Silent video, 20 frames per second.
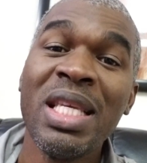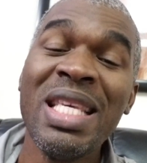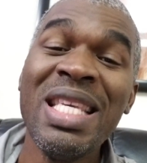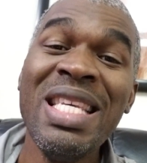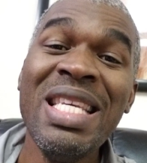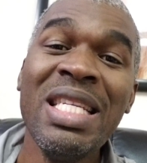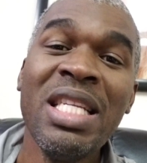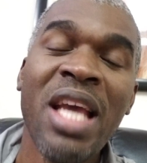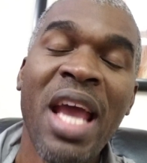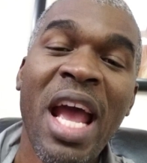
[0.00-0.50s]

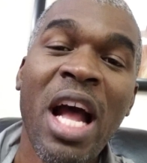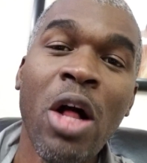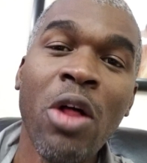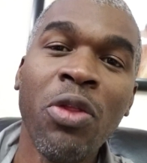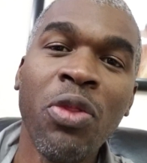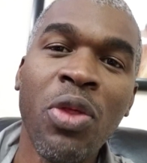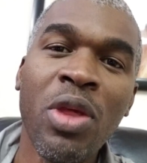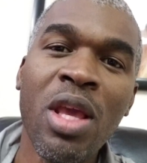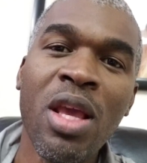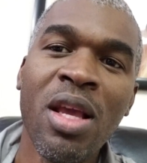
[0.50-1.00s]
eat
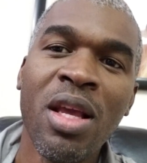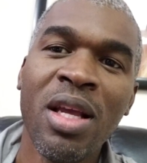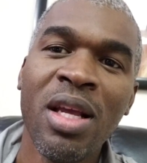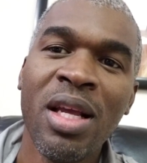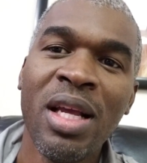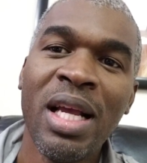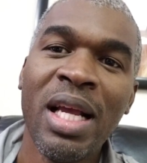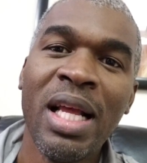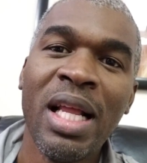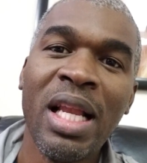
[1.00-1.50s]
healthy,
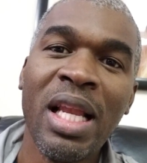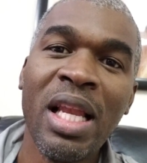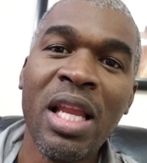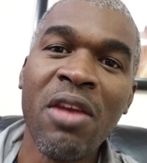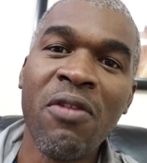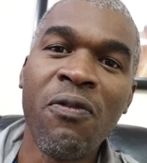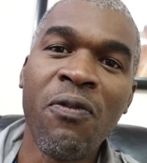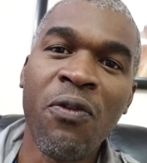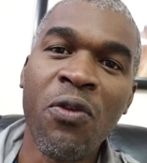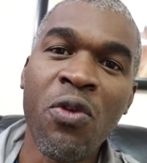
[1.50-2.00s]

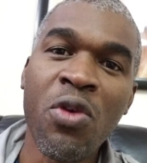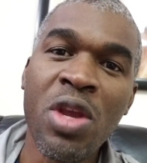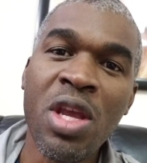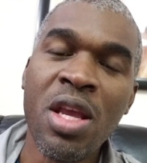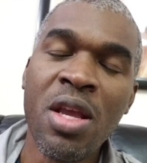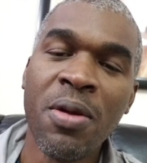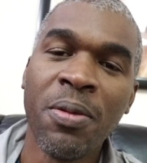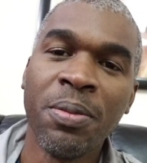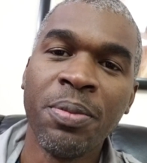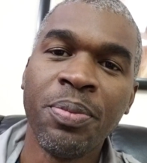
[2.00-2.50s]
live free